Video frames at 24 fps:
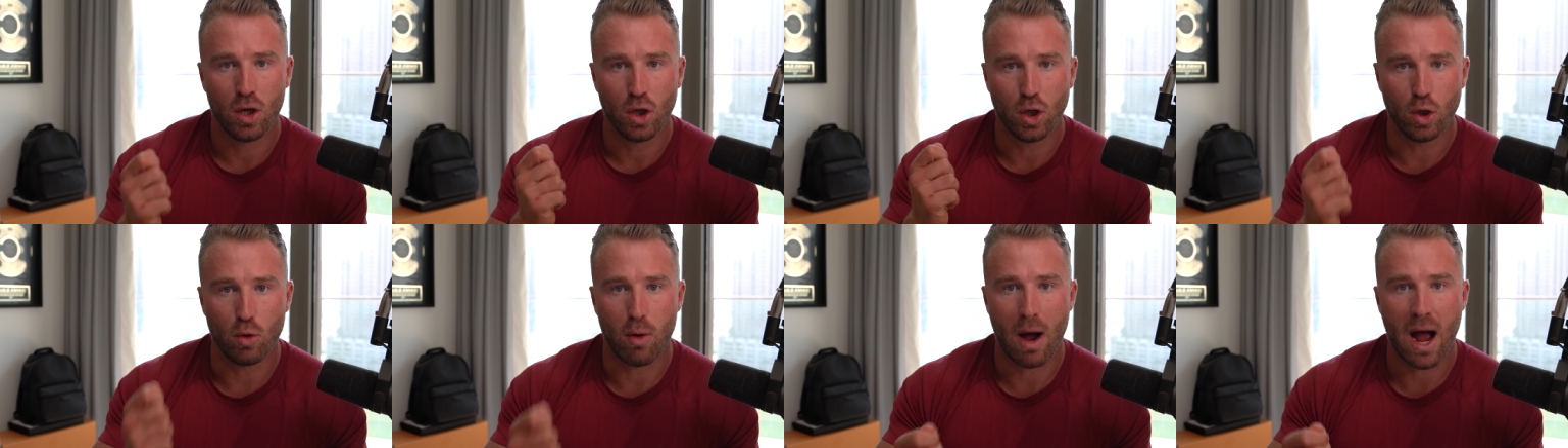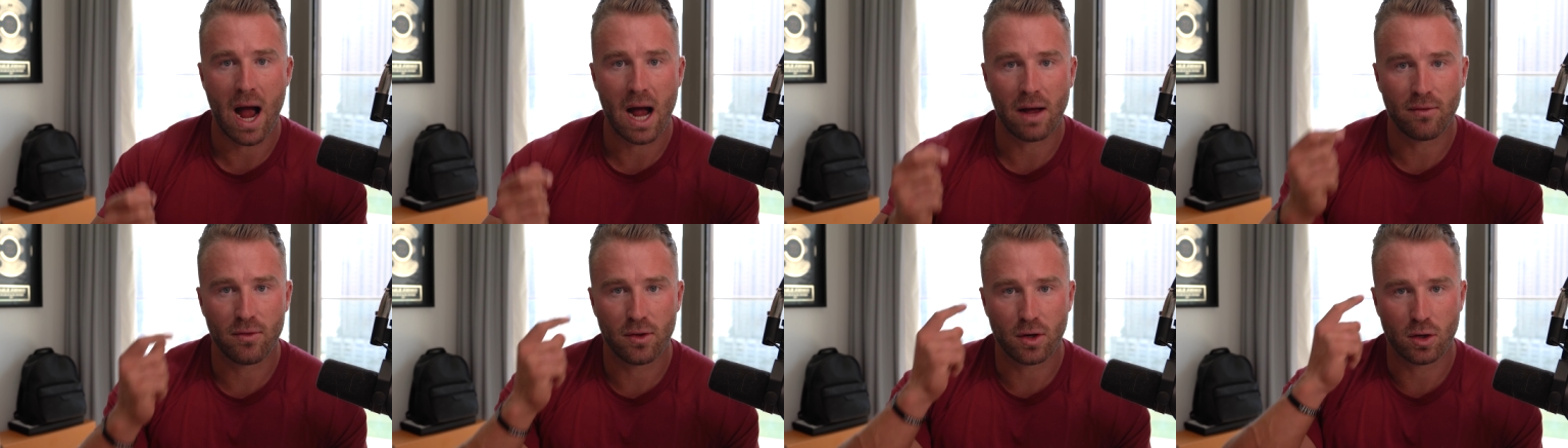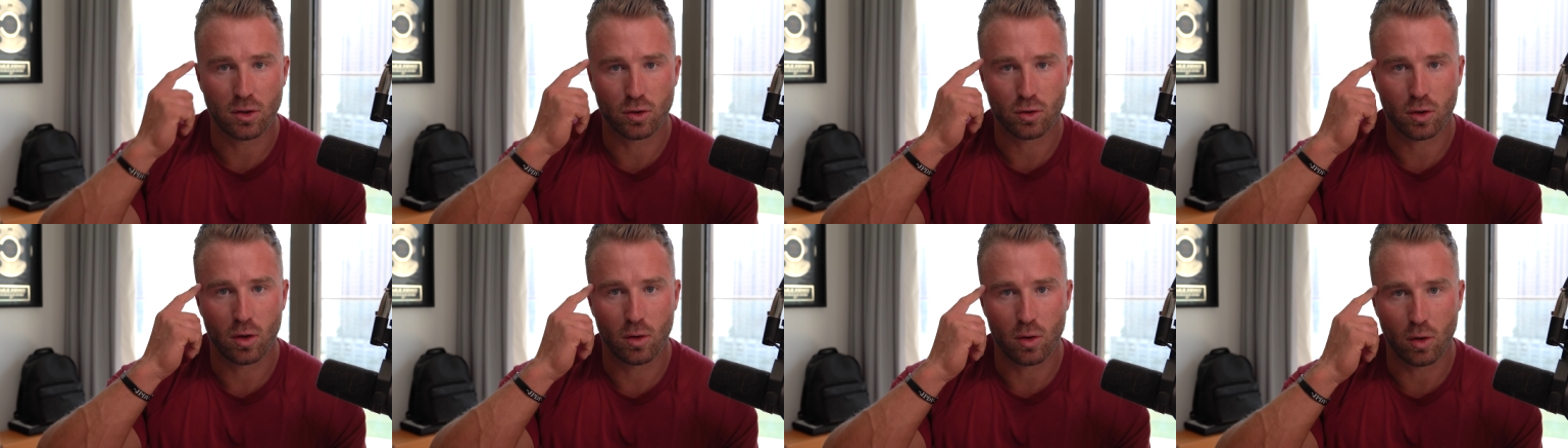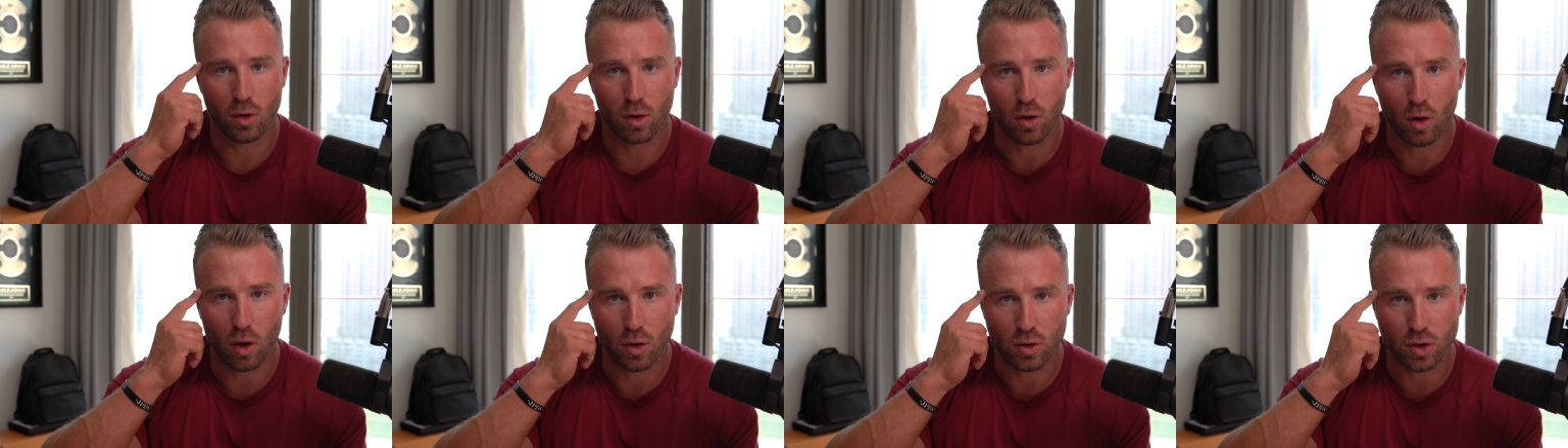you have to control
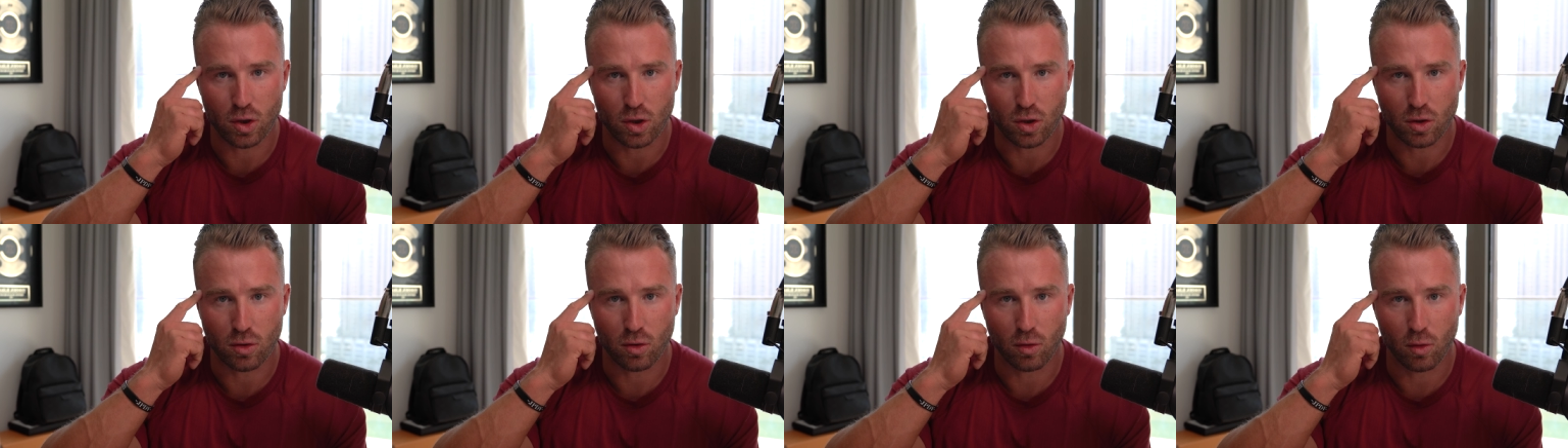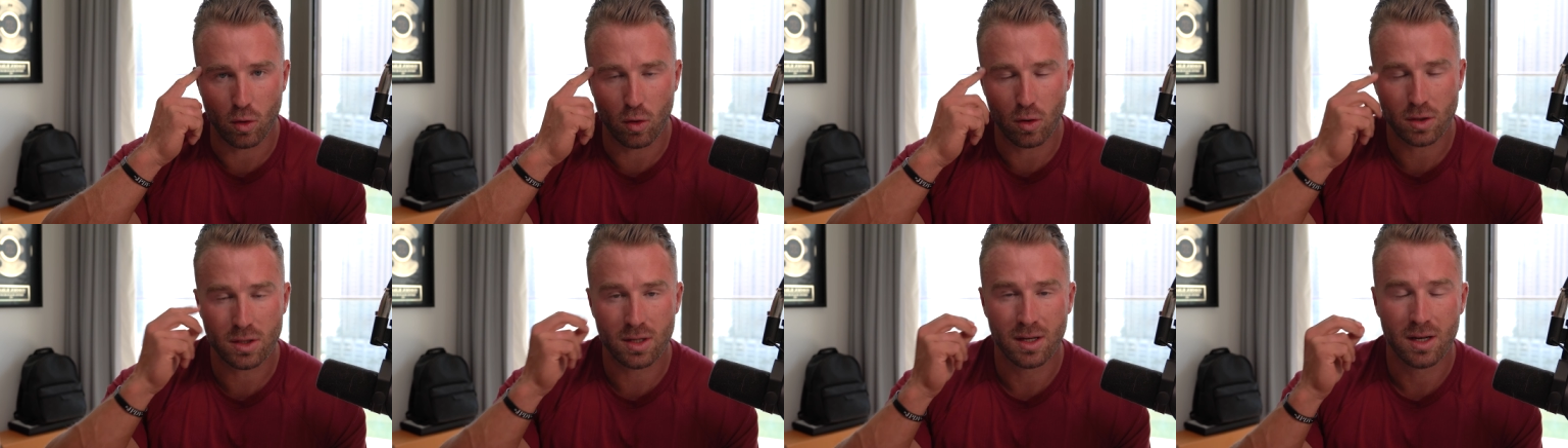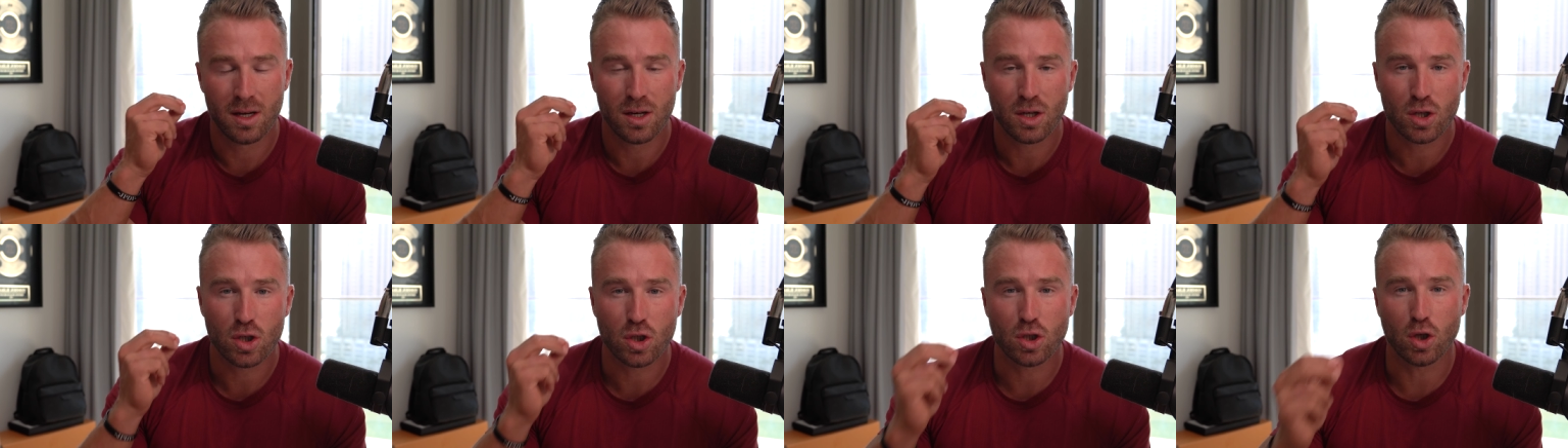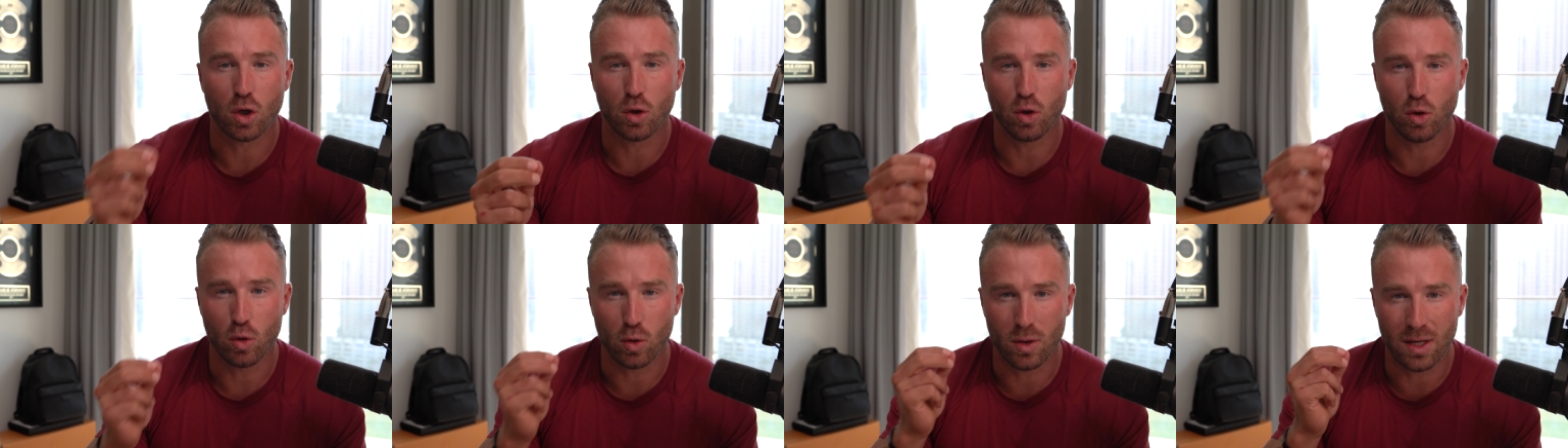your conscious thought so
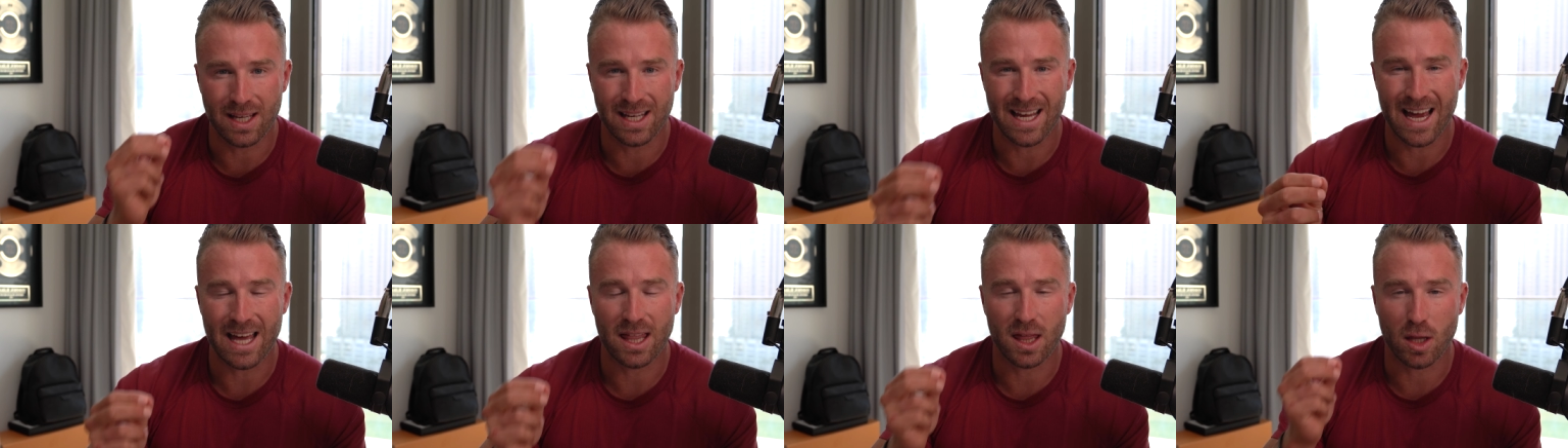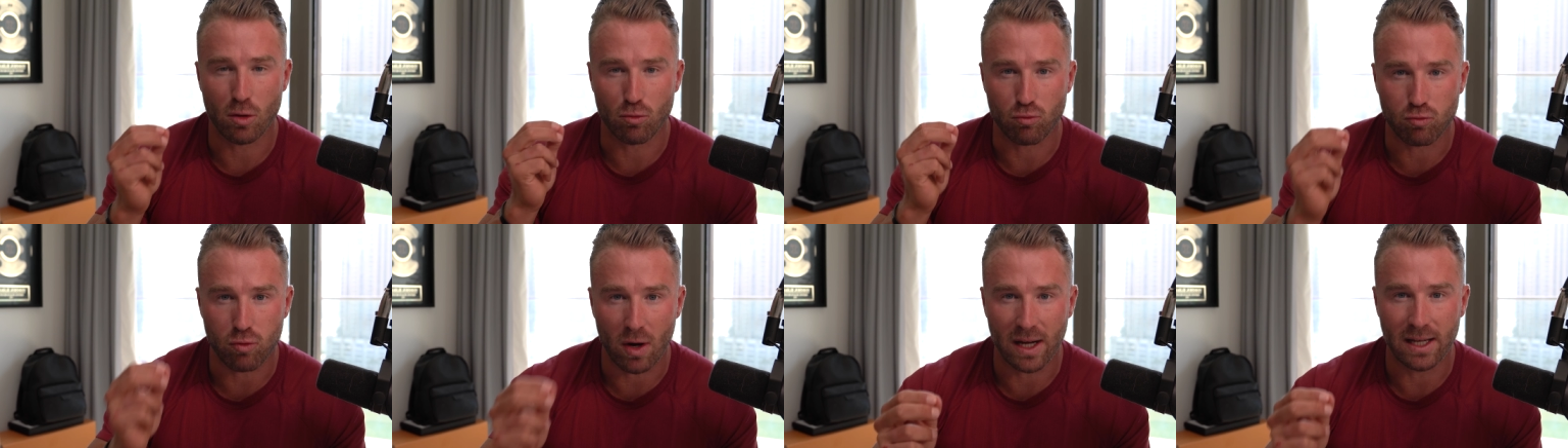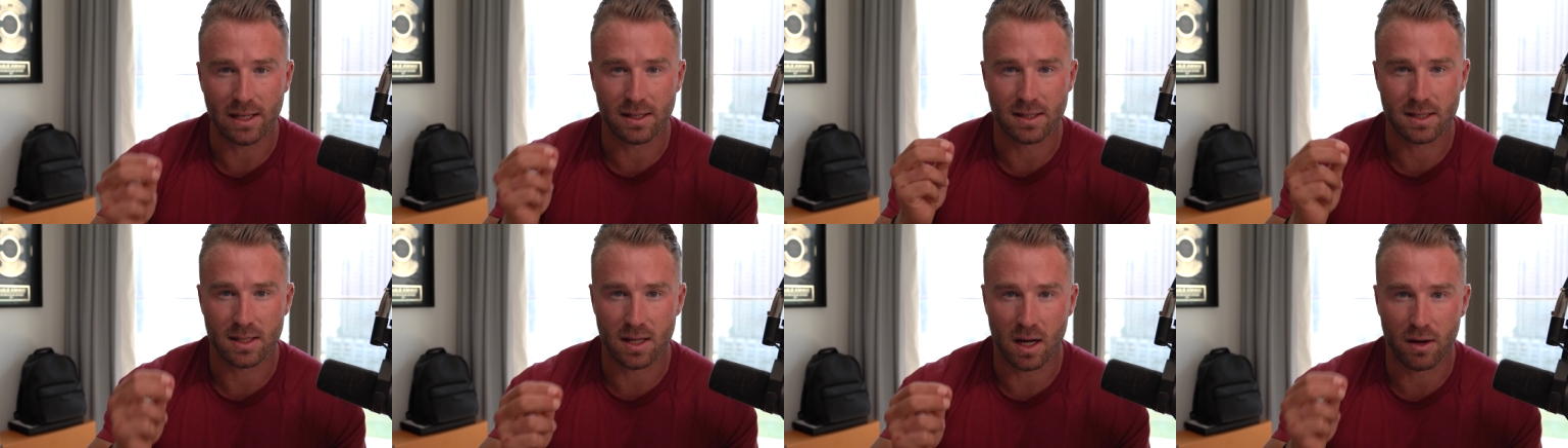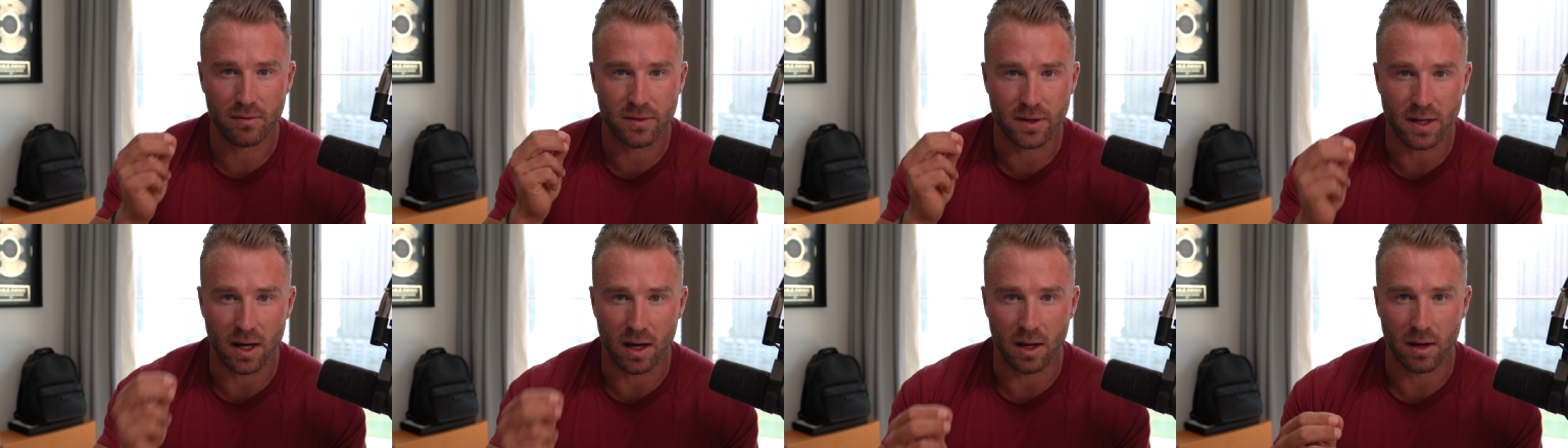you can get the right
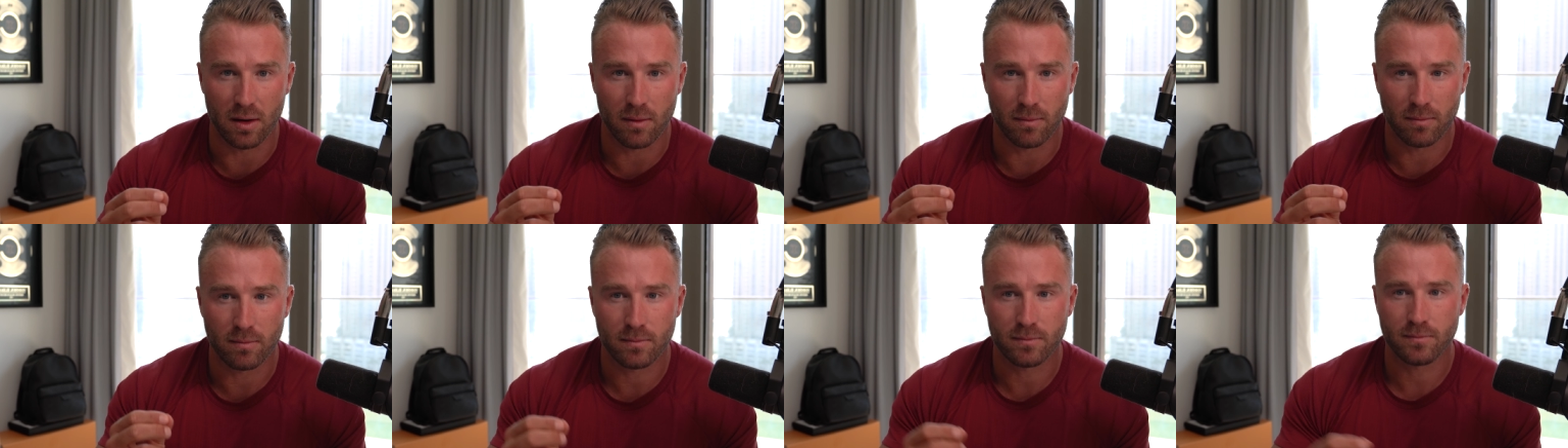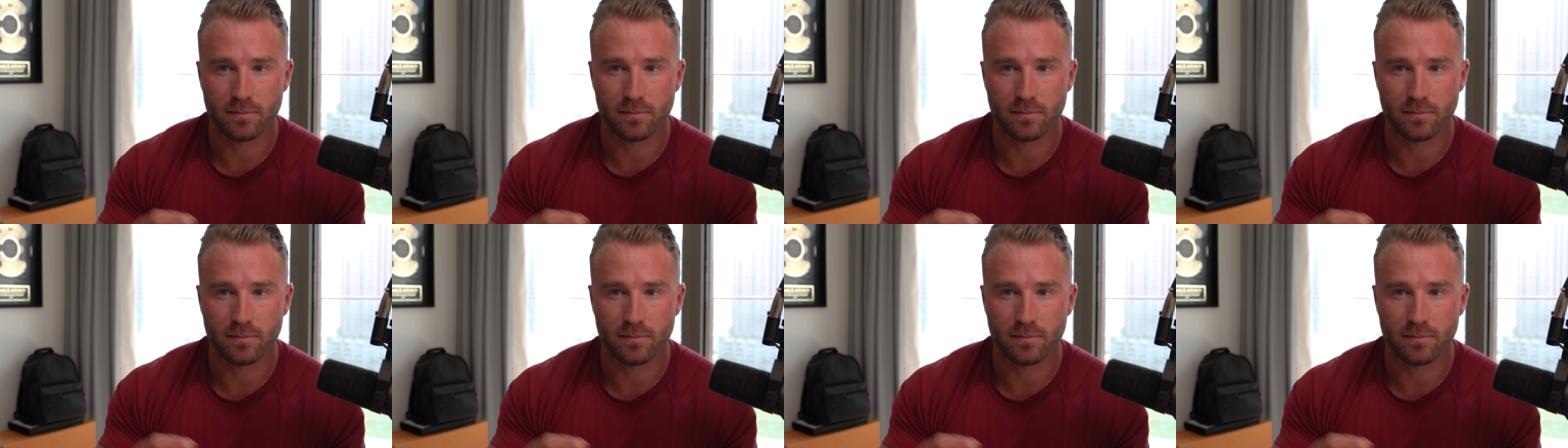stuff done.